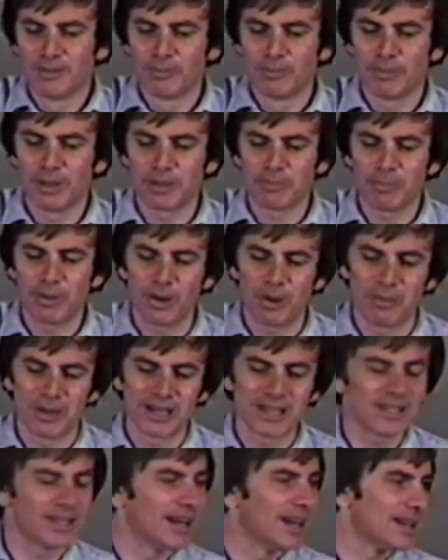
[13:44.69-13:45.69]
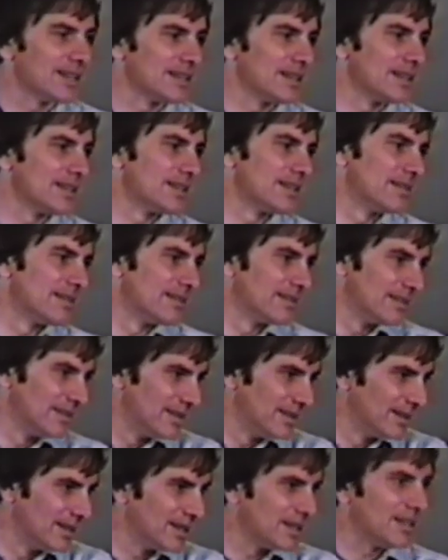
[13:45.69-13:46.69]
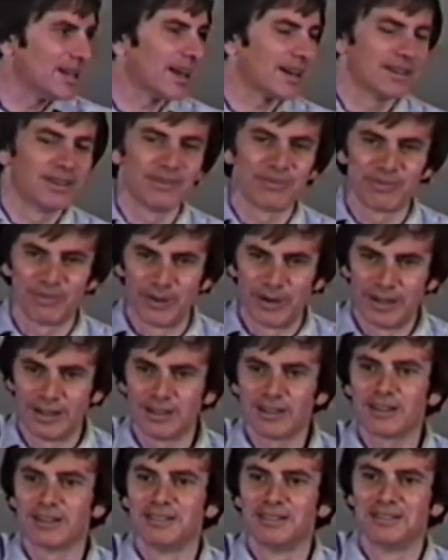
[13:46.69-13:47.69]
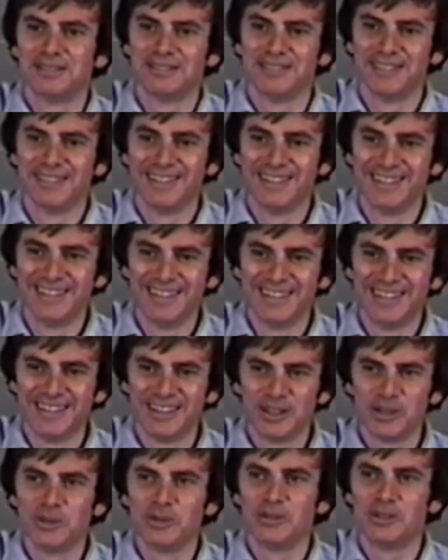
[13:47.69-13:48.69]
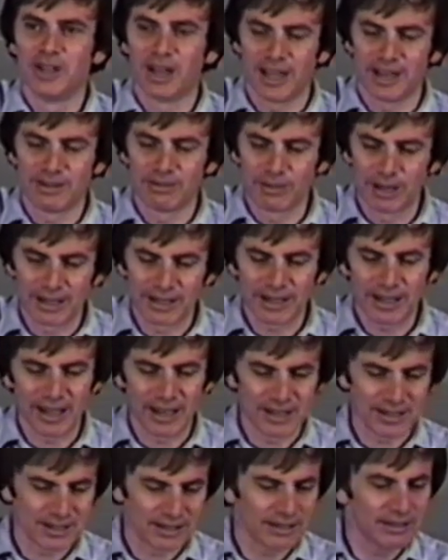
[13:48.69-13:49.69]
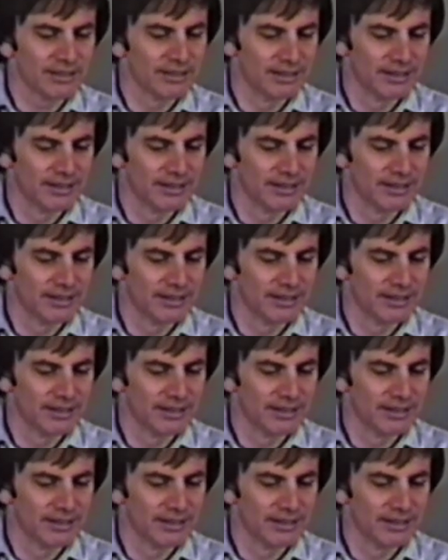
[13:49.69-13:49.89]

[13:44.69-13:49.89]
But Perry Mason has his detective friend who died of lung cancer.